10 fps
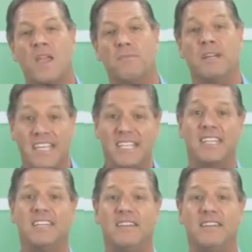But he
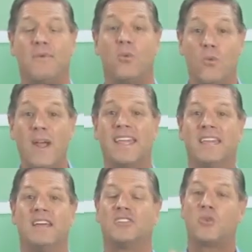did
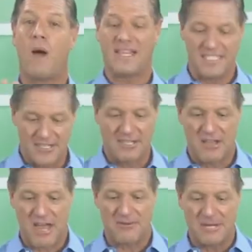win twice in the
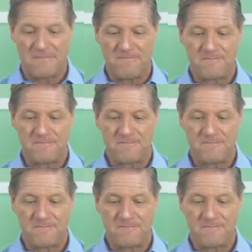lottery.